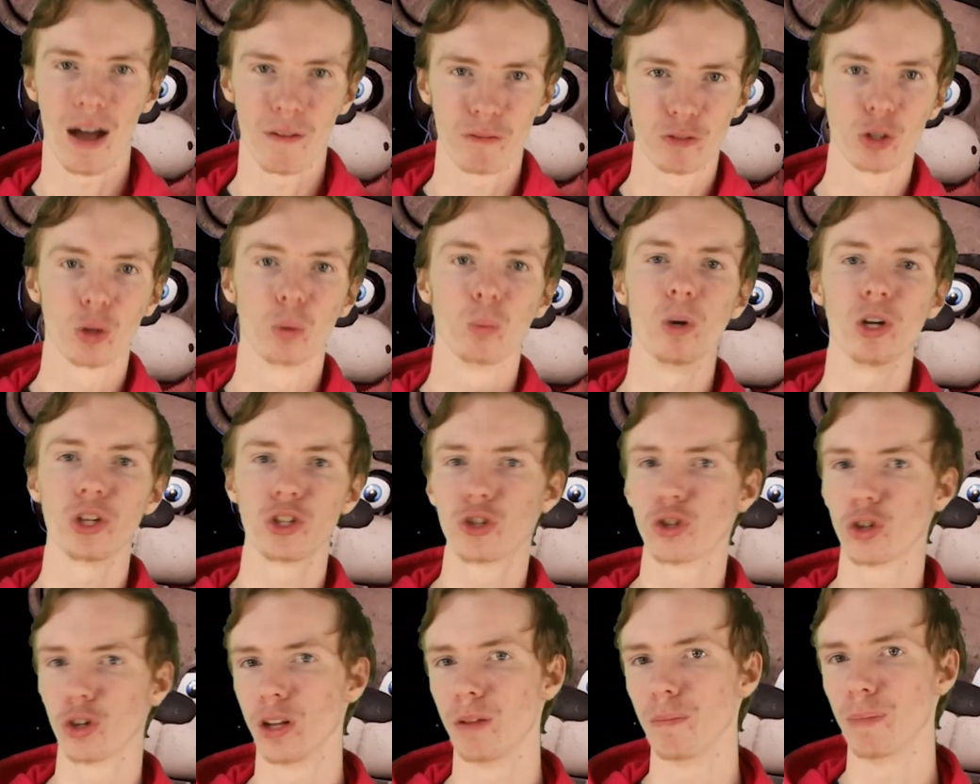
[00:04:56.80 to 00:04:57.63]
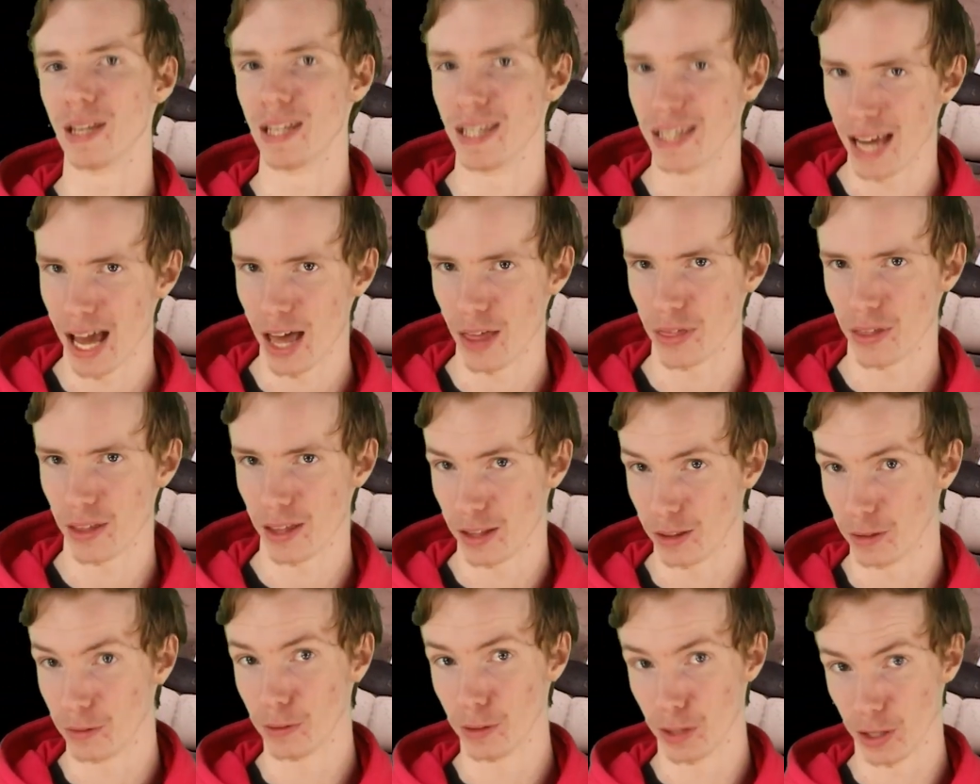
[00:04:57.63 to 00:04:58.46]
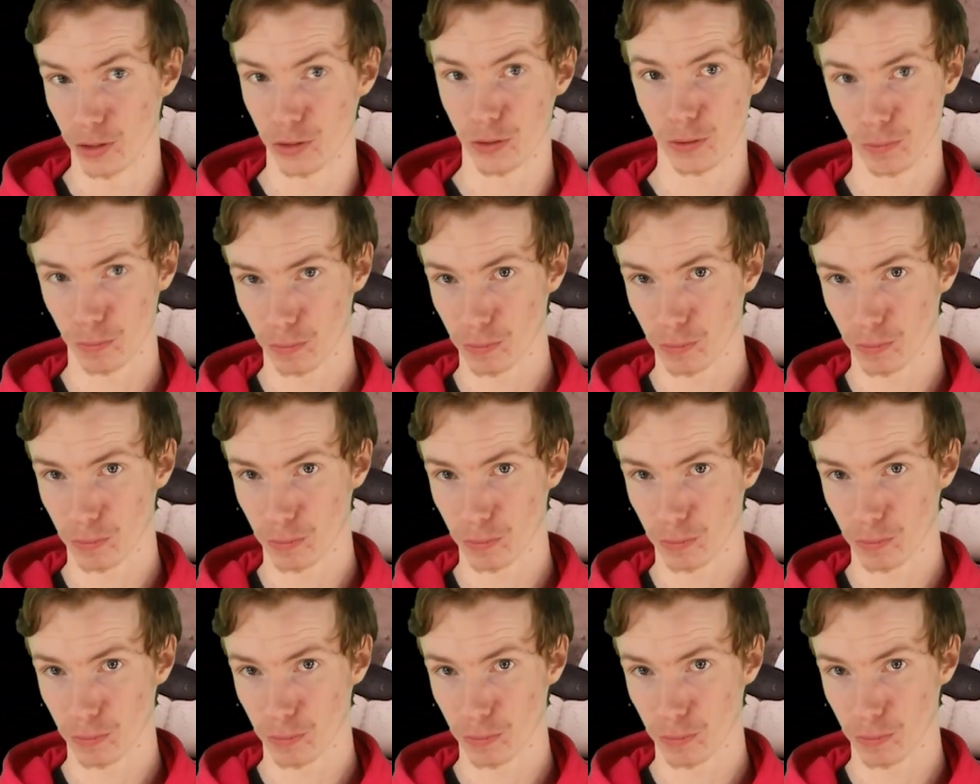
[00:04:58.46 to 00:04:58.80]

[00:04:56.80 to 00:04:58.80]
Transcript: after what should have been death in this